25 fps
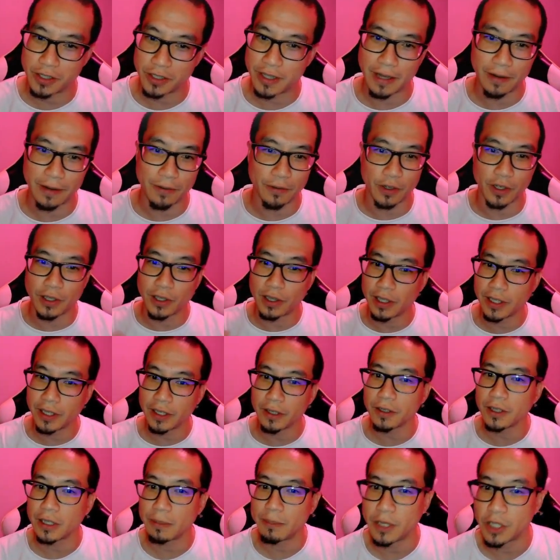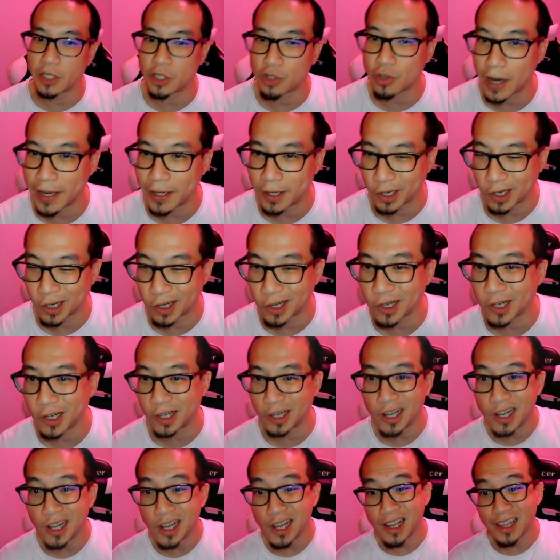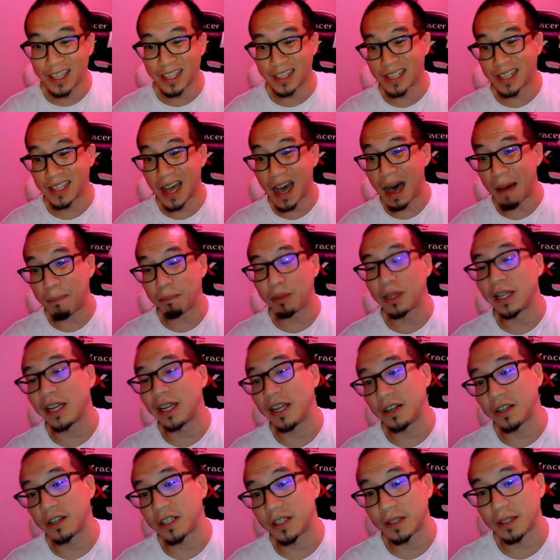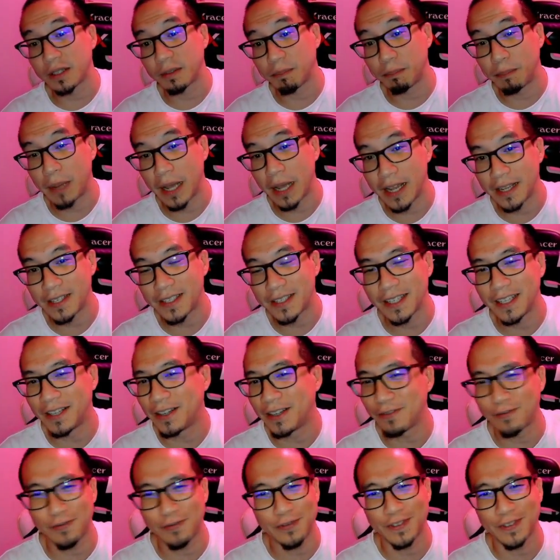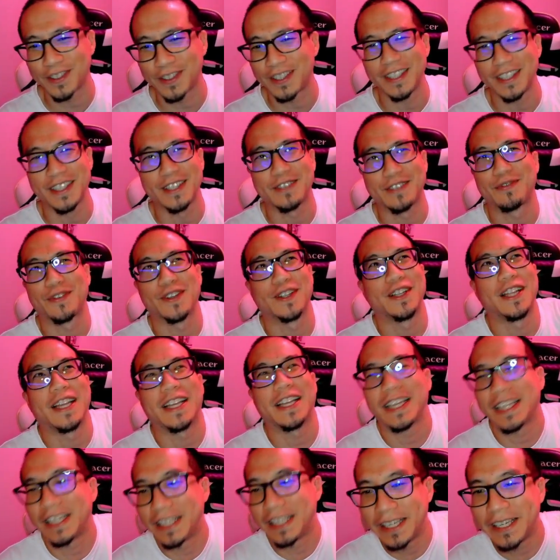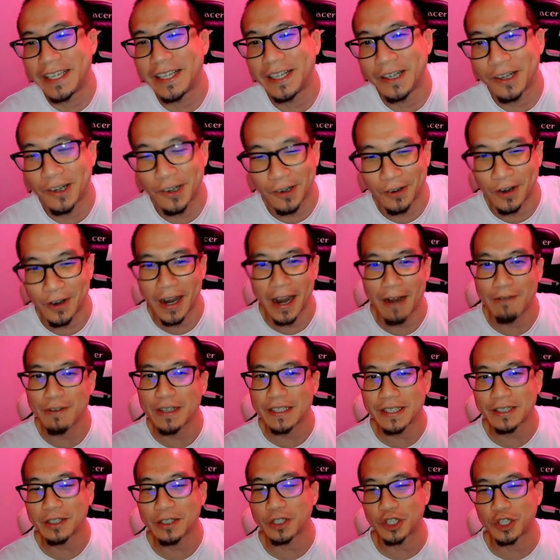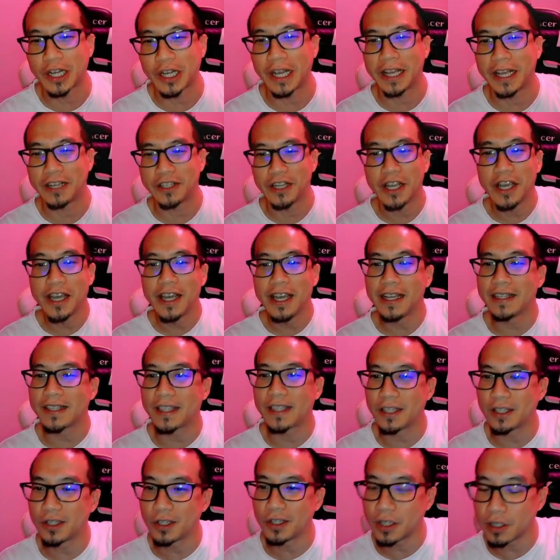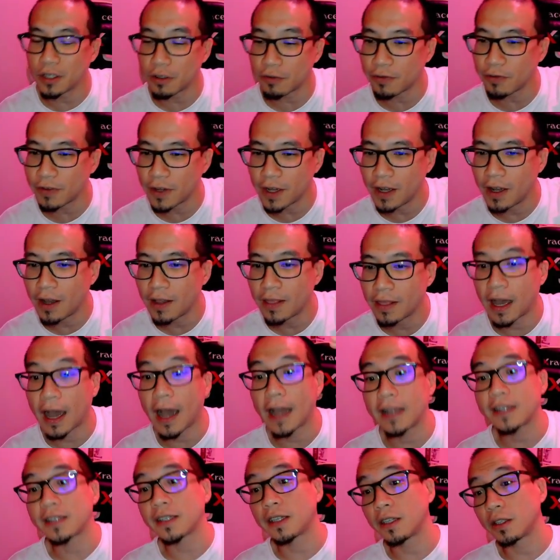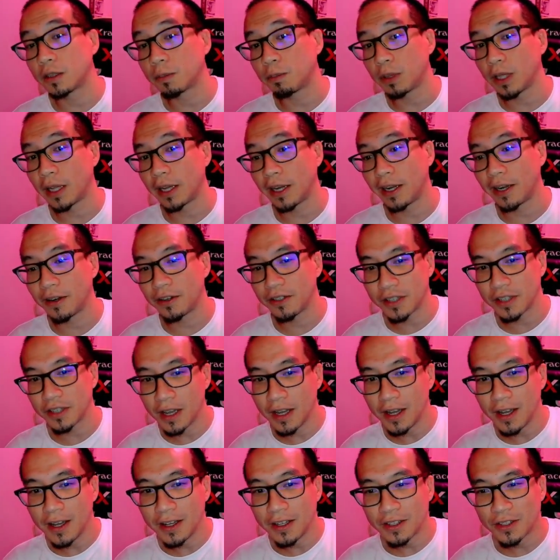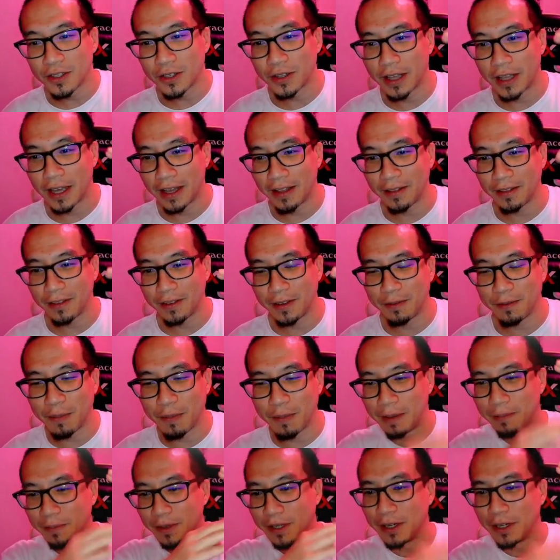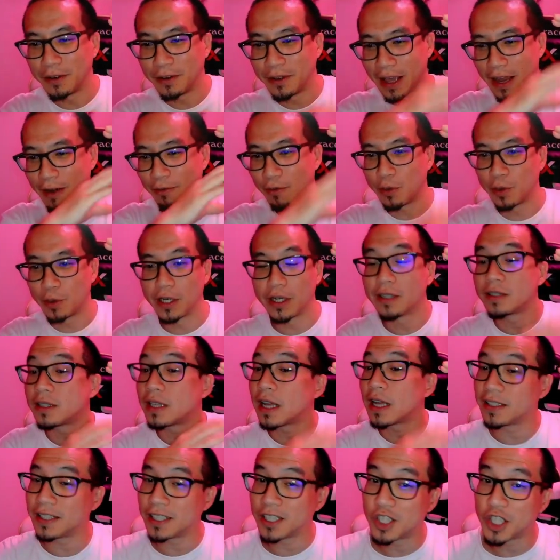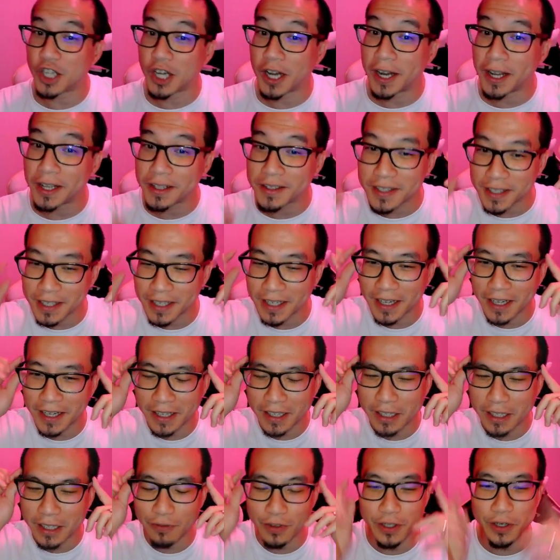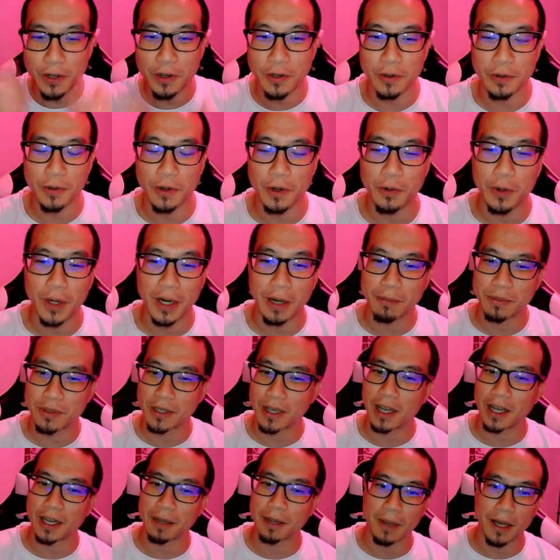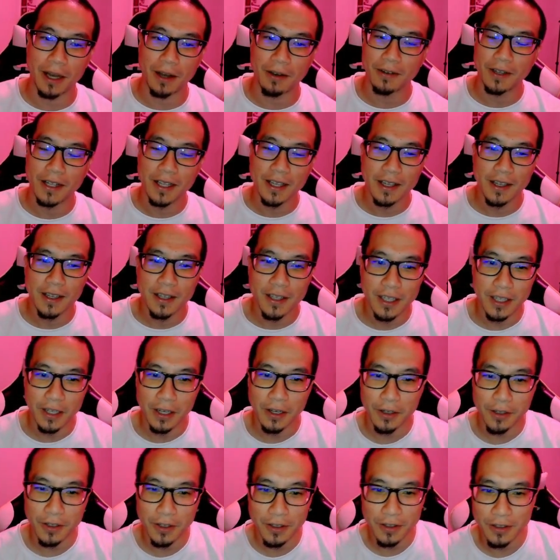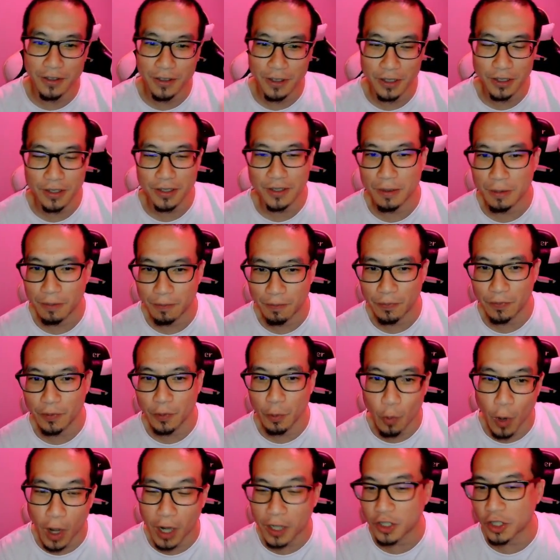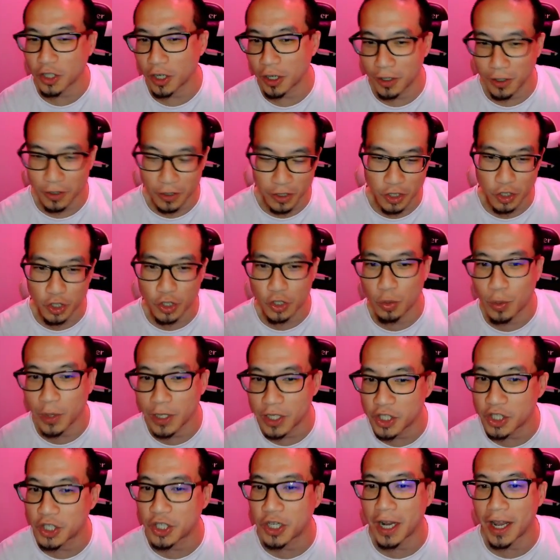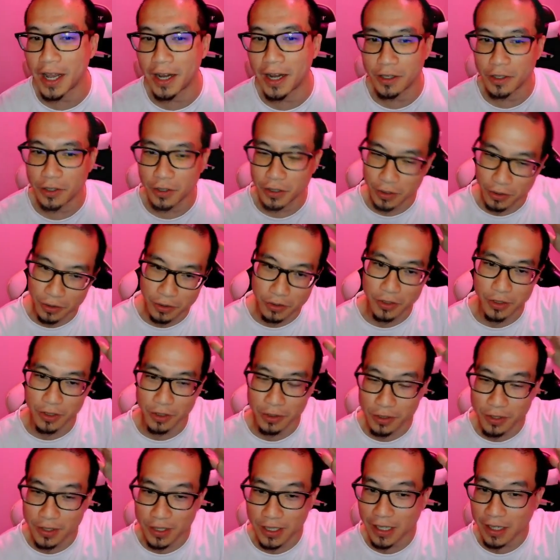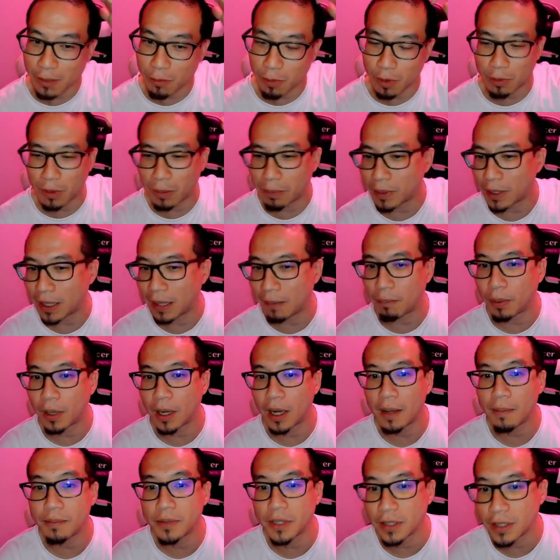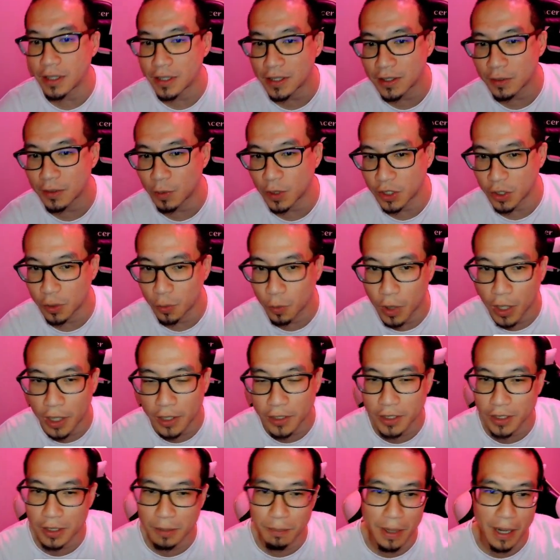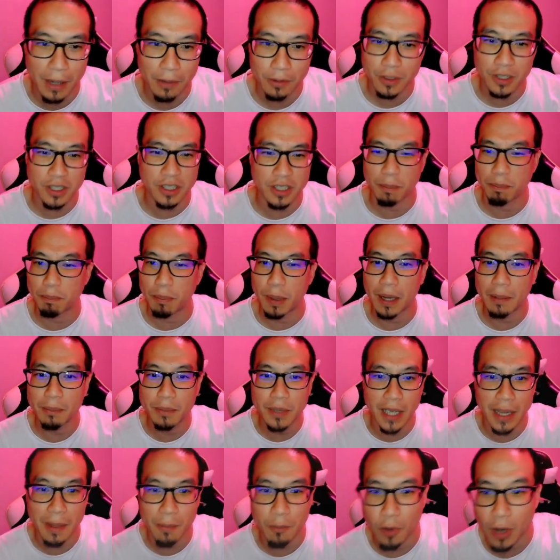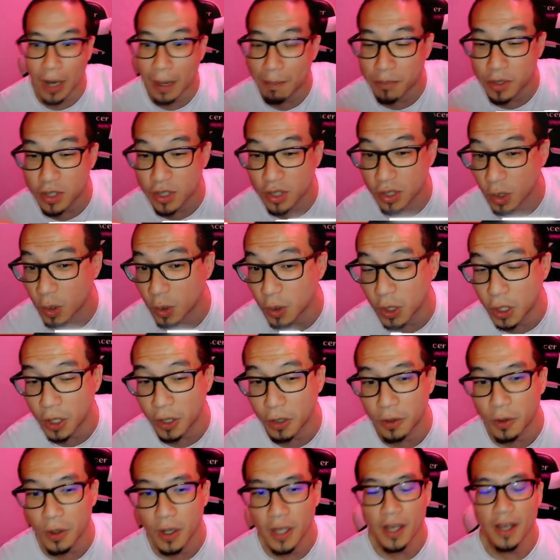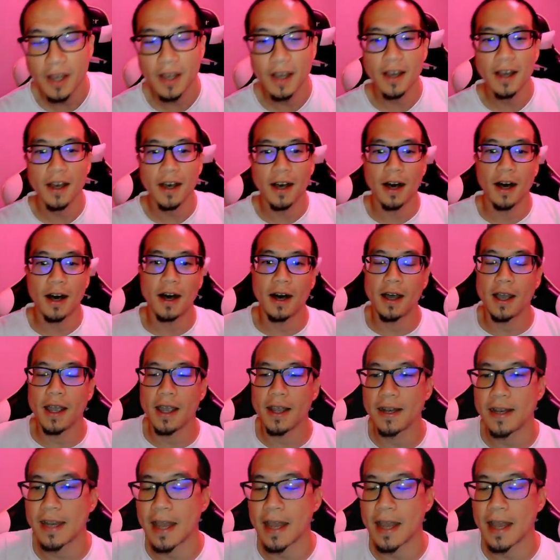that have clearly been trying to hurt the top players base since for like a year, all right? Every single change is to nerf the high-skilled players so that, you know, everyone else has a chance. And if you don't know what I'm talking about, you know, just watch our Twitch channel. You'll see when we play pubs, and this is what you're watching in the background. Just a pub game where I'm solo. And